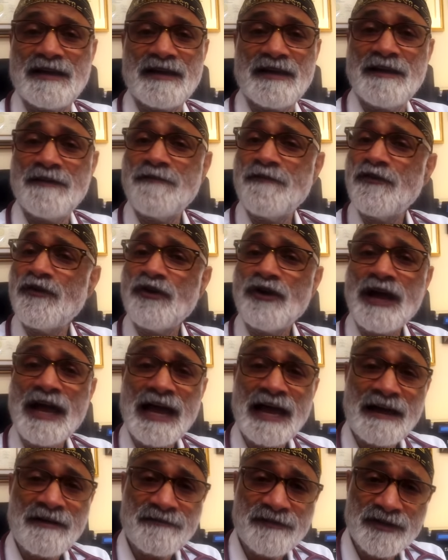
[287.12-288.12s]
If you
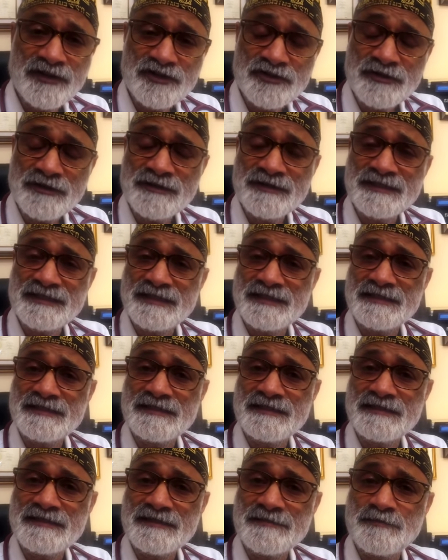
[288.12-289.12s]
have insulin
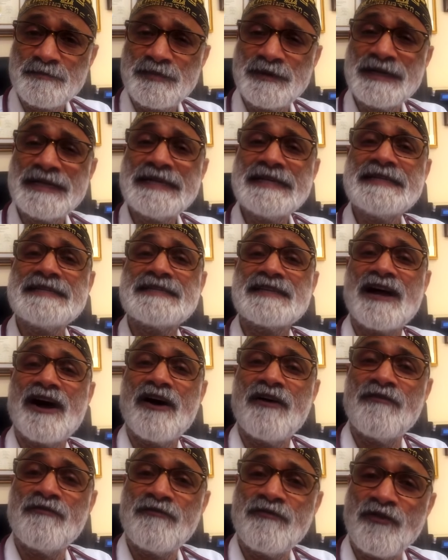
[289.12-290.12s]
resistance, please
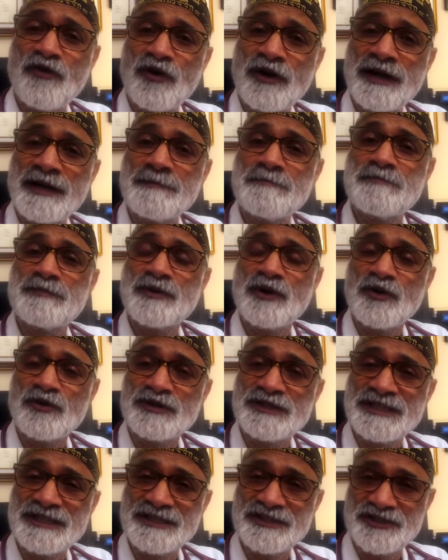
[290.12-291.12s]
avoid
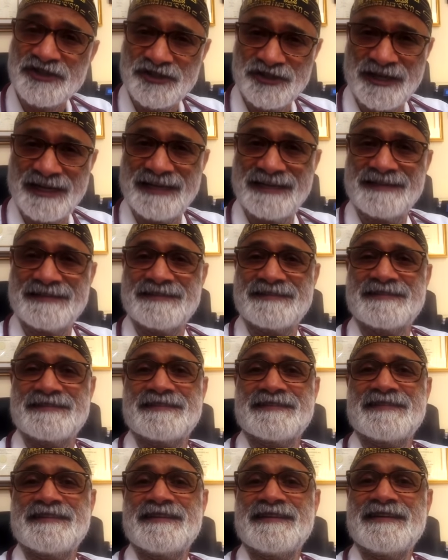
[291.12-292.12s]
protein
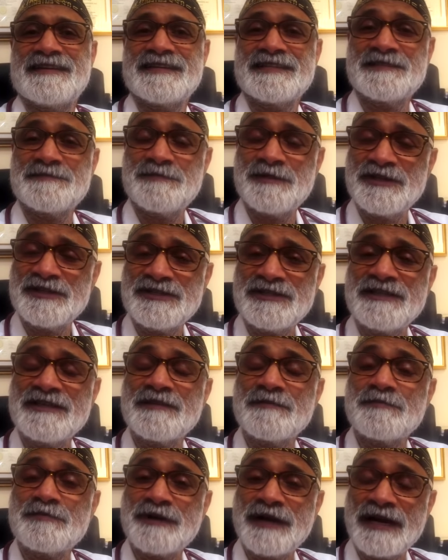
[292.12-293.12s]
shakes, especially
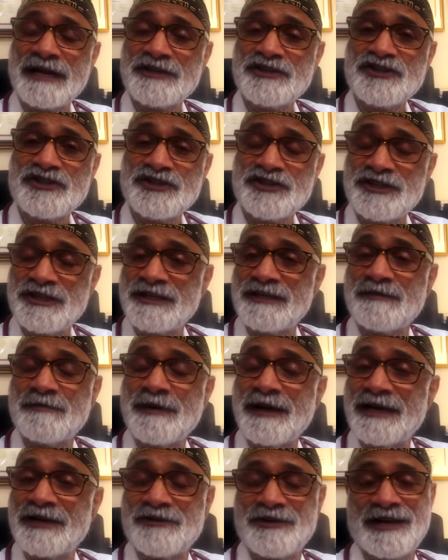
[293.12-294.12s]
the branched-chain
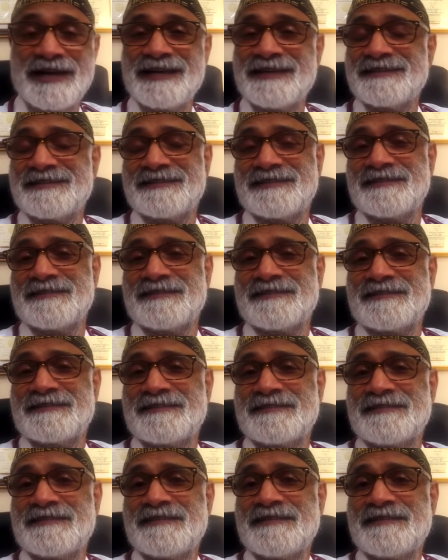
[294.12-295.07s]
amino acids.